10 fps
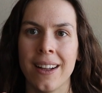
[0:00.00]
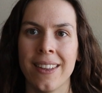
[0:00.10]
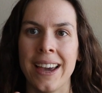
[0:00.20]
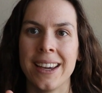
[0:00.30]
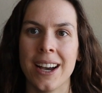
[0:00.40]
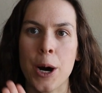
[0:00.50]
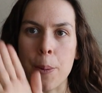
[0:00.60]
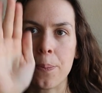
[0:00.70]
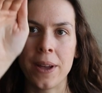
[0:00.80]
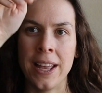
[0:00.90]
like
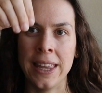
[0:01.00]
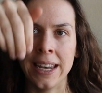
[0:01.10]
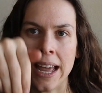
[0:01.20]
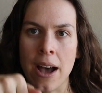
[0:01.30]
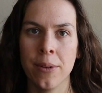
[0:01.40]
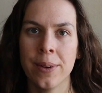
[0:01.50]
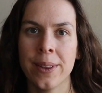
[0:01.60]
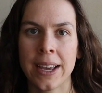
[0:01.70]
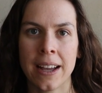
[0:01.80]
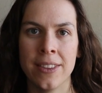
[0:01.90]
up and then down,
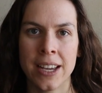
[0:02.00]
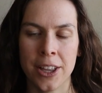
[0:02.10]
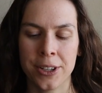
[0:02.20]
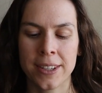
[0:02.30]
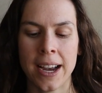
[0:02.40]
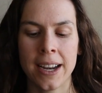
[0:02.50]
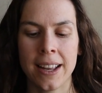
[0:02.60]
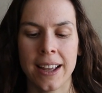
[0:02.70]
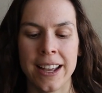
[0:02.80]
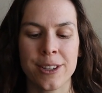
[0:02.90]
like on the other side.
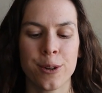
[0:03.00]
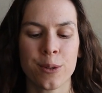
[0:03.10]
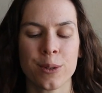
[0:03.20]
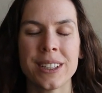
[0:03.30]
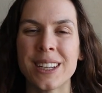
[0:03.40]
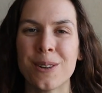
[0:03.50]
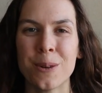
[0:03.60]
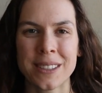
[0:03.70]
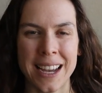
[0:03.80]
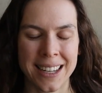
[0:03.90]
It's really
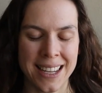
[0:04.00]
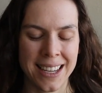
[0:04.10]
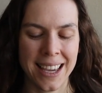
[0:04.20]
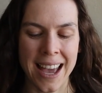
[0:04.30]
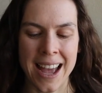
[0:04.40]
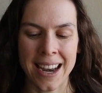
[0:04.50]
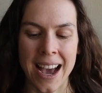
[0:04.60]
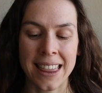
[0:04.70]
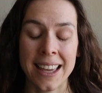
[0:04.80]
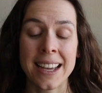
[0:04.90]
cool technique and
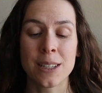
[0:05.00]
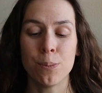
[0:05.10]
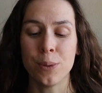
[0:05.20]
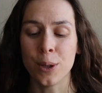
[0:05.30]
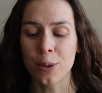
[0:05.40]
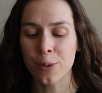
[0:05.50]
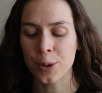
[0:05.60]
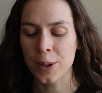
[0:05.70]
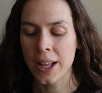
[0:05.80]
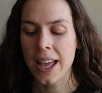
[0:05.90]
I think it's
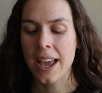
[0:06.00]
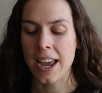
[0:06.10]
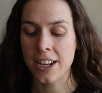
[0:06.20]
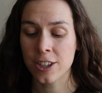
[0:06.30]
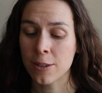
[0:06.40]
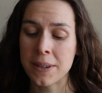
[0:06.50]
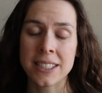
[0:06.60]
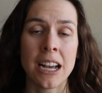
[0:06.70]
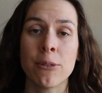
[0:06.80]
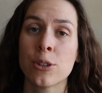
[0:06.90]
beautiful. It took me
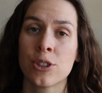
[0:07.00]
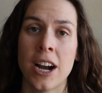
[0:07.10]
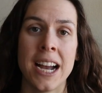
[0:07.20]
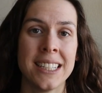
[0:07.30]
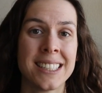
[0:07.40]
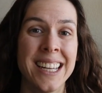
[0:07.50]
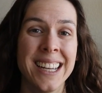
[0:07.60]
several tries,